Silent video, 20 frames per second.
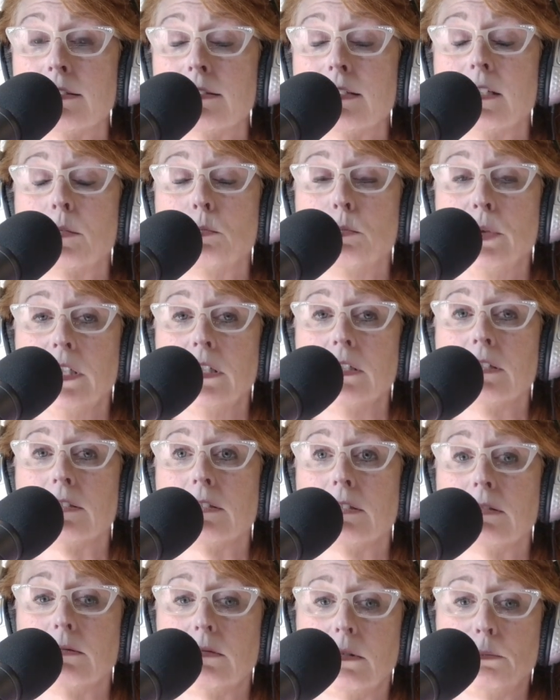Because being
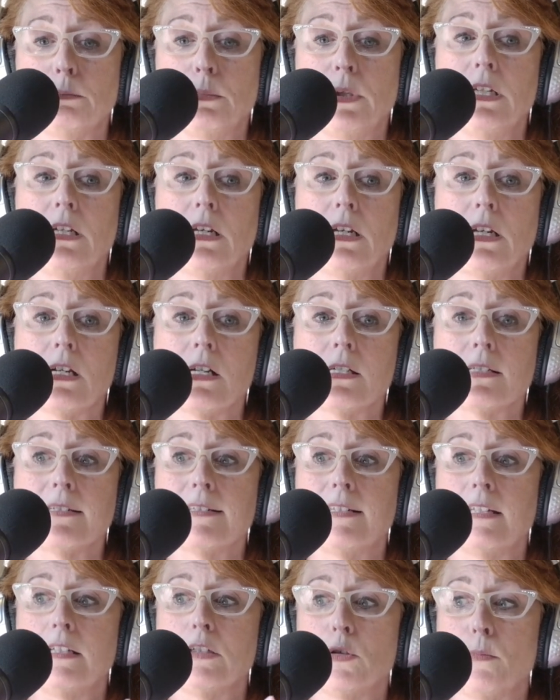a
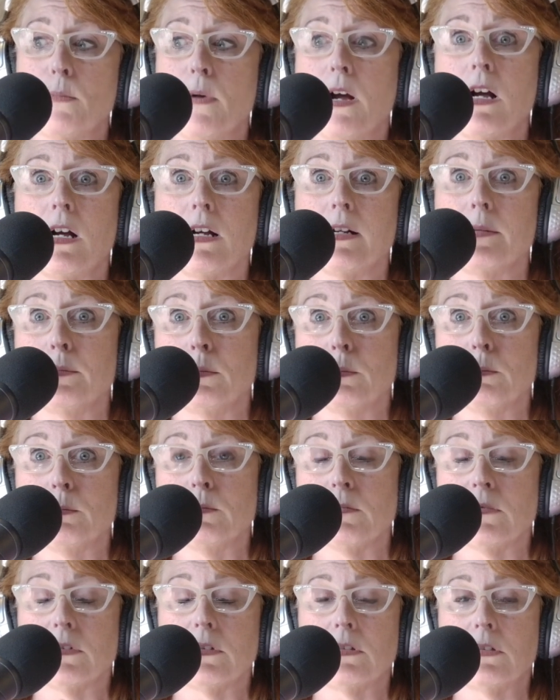single mom,
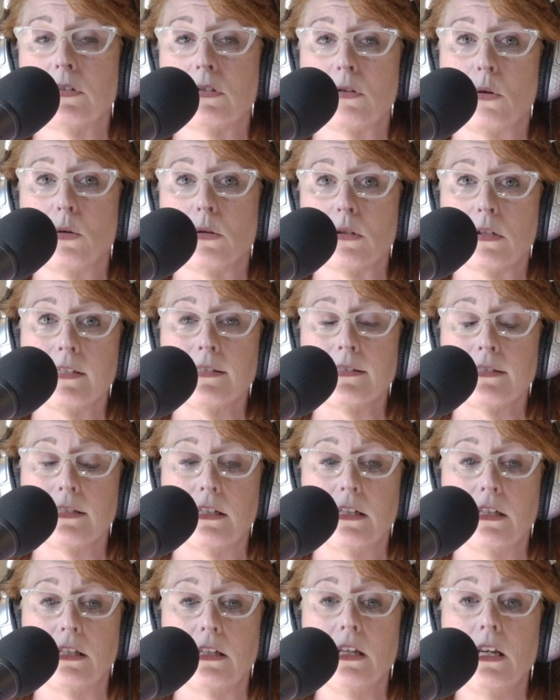sole
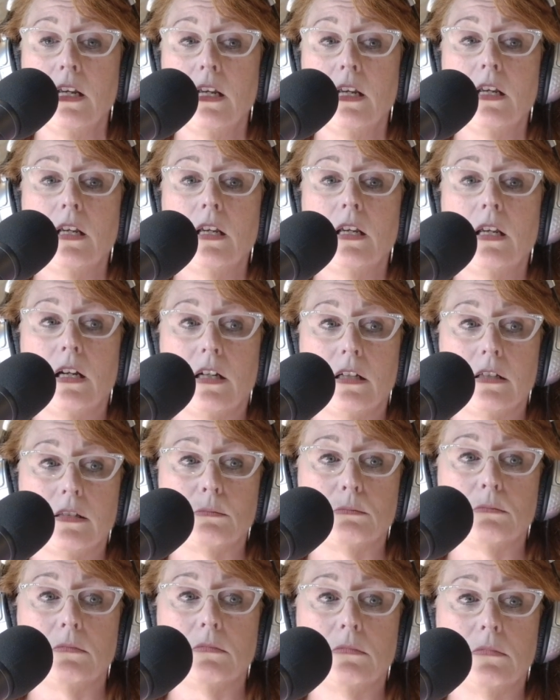custody,
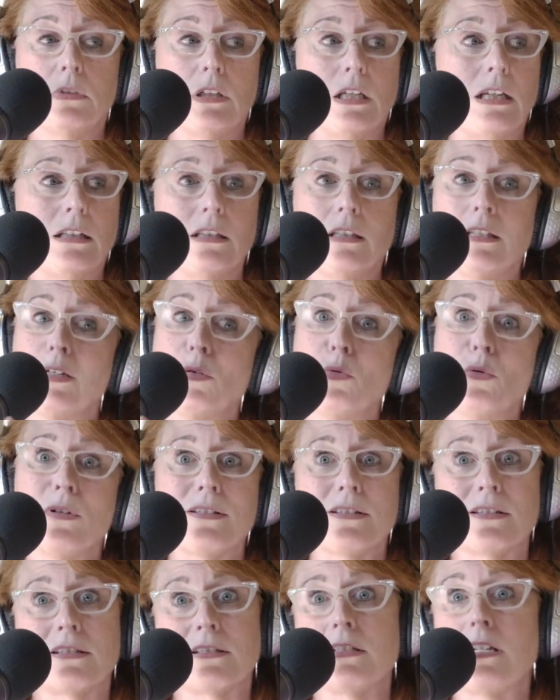there
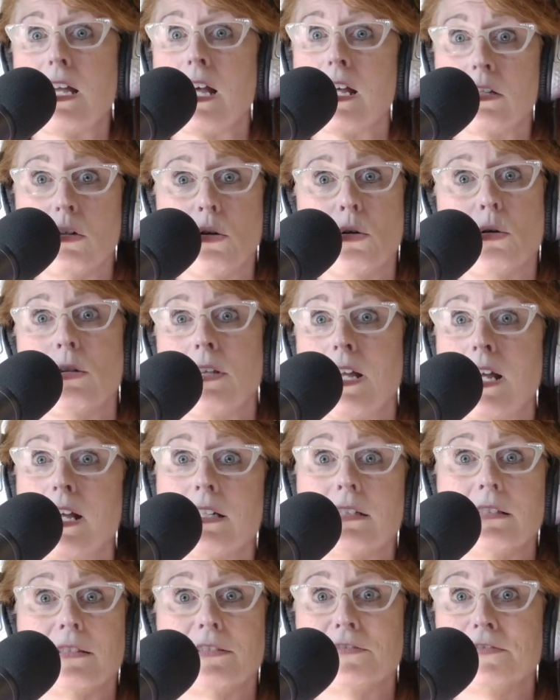was not a whole
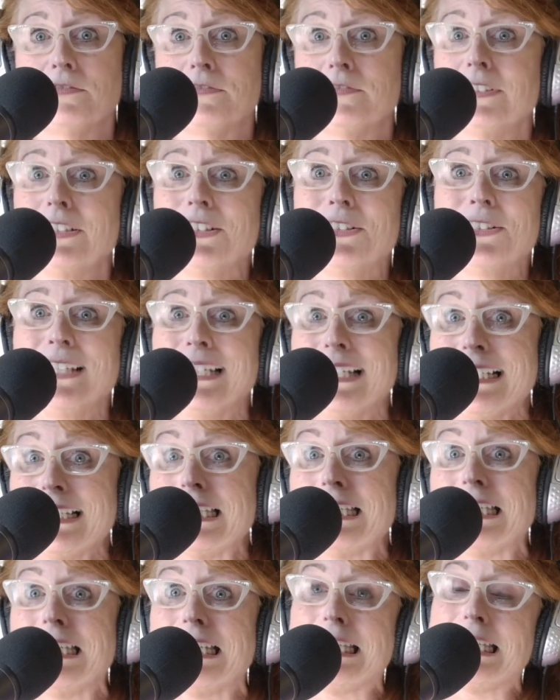lot of,
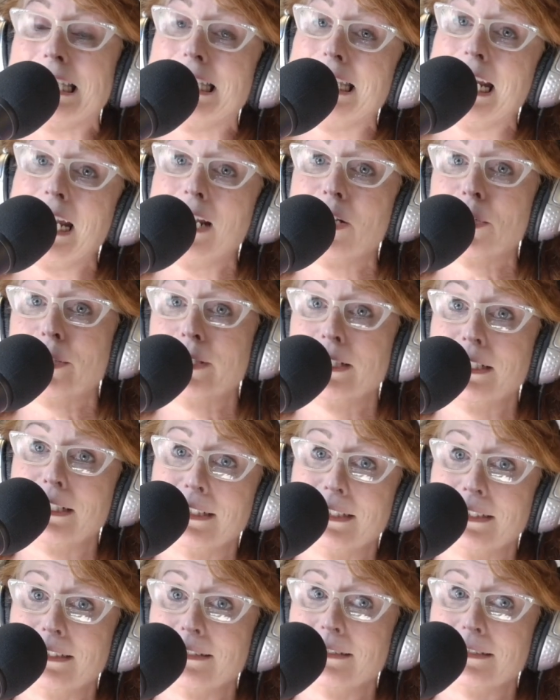let's just sit down
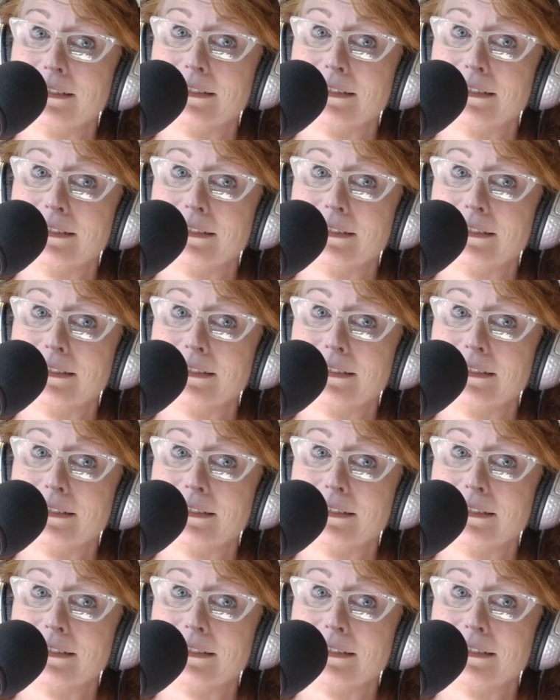and